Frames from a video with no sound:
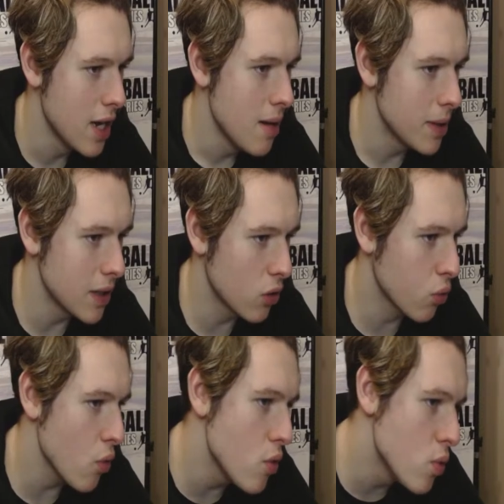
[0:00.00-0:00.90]
Plays it
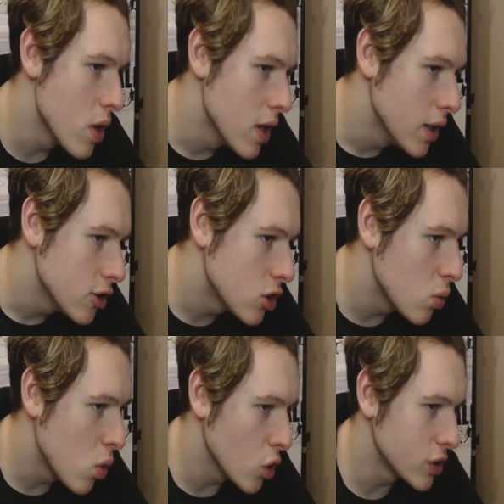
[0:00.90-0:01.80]
through
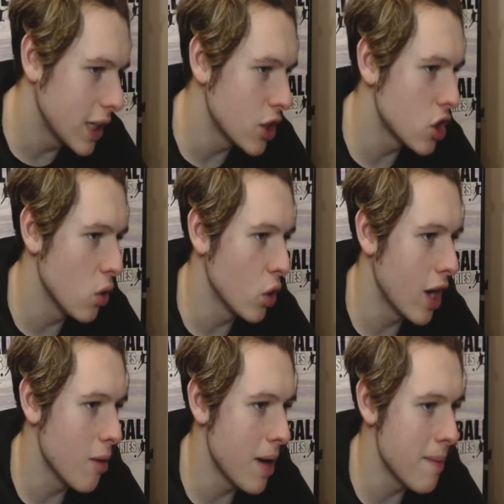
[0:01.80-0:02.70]
towards Sancho, cut
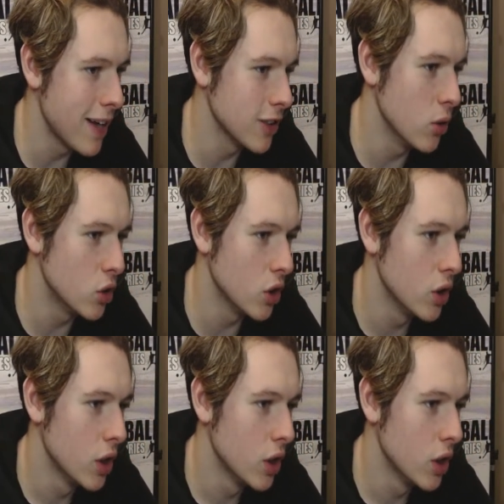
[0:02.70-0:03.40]
out by Matt Lowton.